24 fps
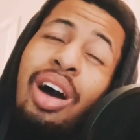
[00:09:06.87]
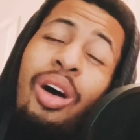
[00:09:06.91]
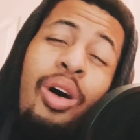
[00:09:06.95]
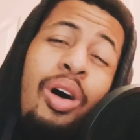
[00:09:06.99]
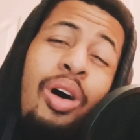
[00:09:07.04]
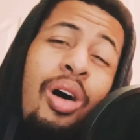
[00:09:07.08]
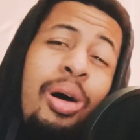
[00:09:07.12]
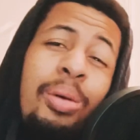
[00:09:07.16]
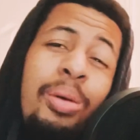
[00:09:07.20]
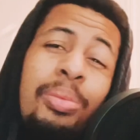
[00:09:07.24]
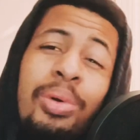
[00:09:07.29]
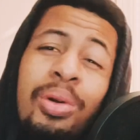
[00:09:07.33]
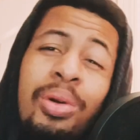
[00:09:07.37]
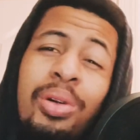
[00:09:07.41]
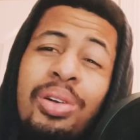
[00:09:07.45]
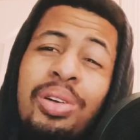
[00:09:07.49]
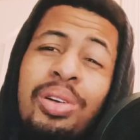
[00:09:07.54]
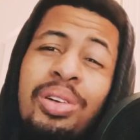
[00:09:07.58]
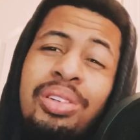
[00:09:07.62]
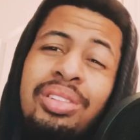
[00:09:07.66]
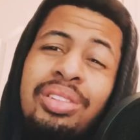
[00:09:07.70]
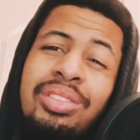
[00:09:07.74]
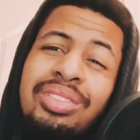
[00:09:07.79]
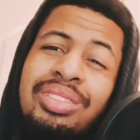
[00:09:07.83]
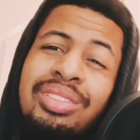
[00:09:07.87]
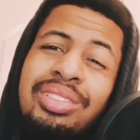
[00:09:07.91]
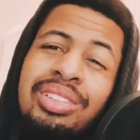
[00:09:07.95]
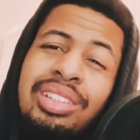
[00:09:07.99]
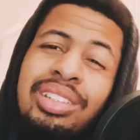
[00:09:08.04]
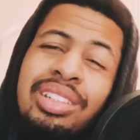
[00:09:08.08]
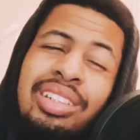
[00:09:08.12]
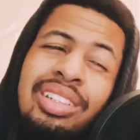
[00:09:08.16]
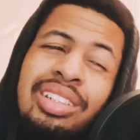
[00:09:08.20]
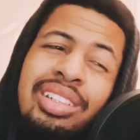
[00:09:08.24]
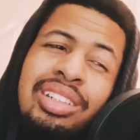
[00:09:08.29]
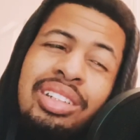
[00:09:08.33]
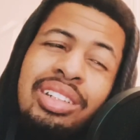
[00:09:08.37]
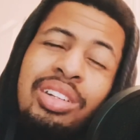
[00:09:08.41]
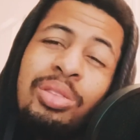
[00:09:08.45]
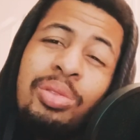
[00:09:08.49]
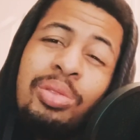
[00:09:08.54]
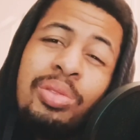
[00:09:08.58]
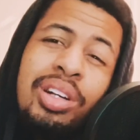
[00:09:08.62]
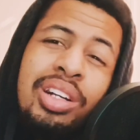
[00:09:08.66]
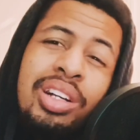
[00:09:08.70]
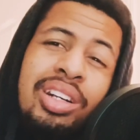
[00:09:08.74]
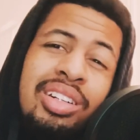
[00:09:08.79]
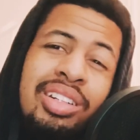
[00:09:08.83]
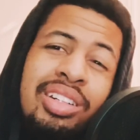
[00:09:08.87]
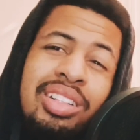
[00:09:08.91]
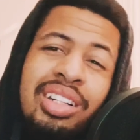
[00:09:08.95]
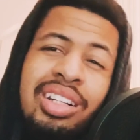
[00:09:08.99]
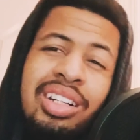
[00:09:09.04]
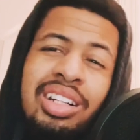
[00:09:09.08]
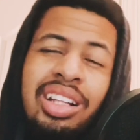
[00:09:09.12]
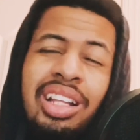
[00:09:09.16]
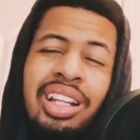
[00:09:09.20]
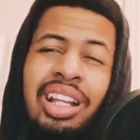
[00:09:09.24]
Auburn career.